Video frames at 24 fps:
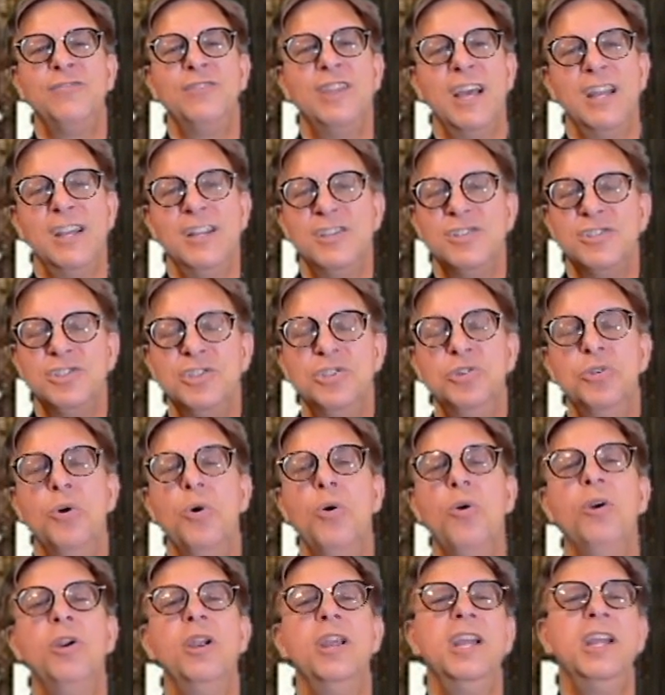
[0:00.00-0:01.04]
that is
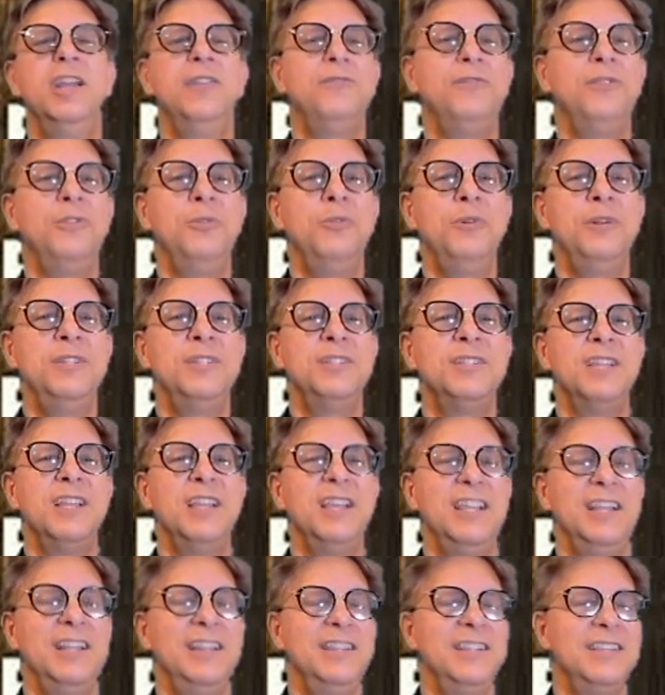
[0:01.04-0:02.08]
your influence
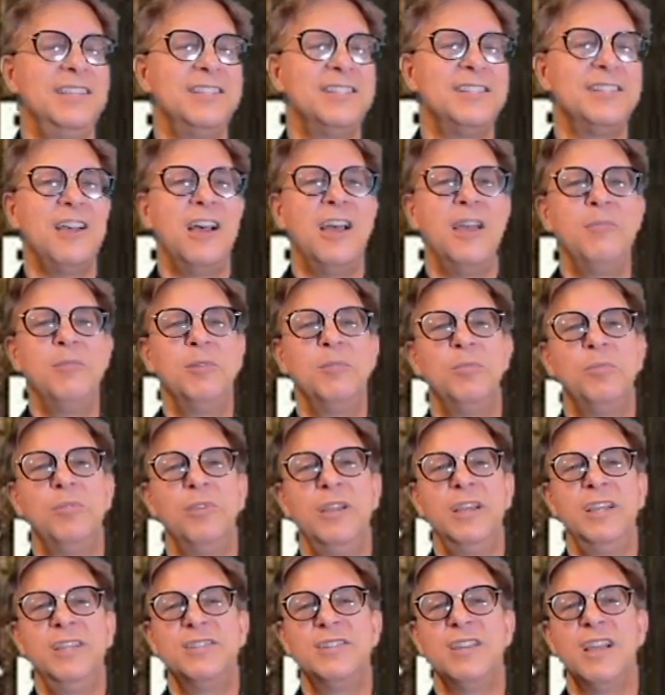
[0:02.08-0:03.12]
in this time and
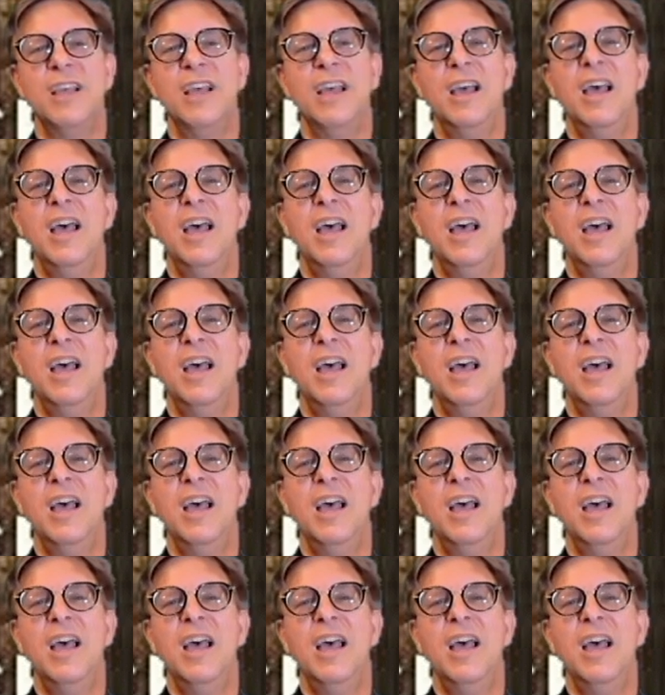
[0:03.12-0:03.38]
place,